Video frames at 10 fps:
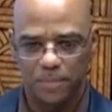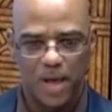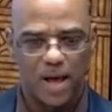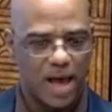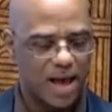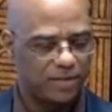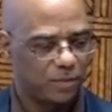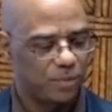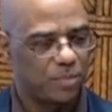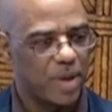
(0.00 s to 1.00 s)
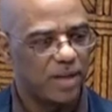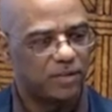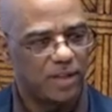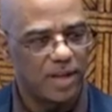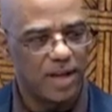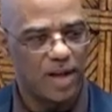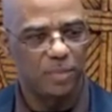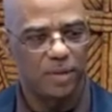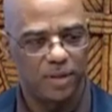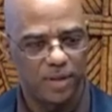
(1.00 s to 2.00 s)
As it was mentioned, I'm
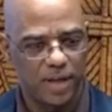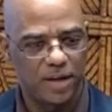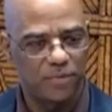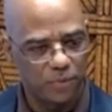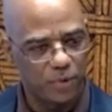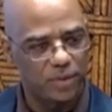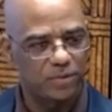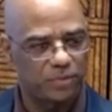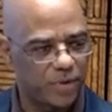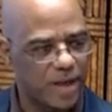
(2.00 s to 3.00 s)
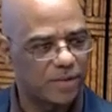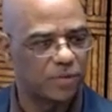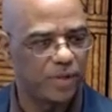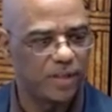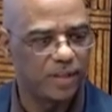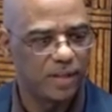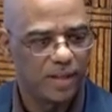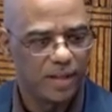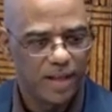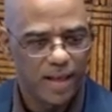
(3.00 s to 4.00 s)
a Air Force veteran,
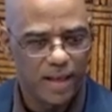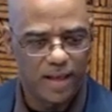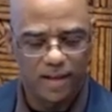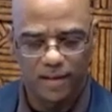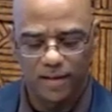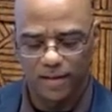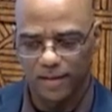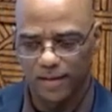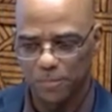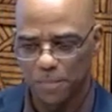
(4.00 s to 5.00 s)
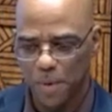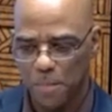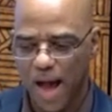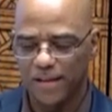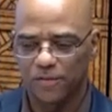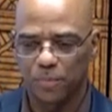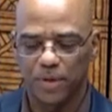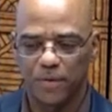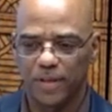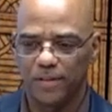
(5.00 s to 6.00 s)
and my
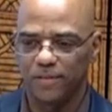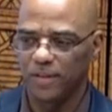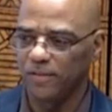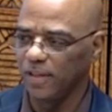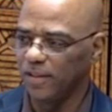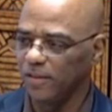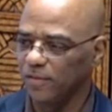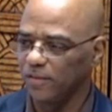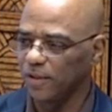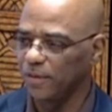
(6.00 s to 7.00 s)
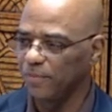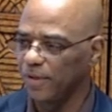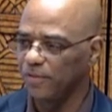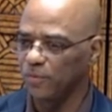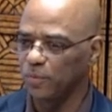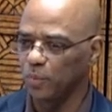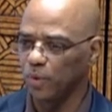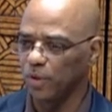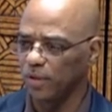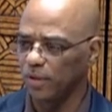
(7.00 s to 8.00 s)
experiences in the service
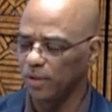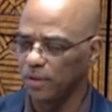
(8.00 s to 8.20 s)
were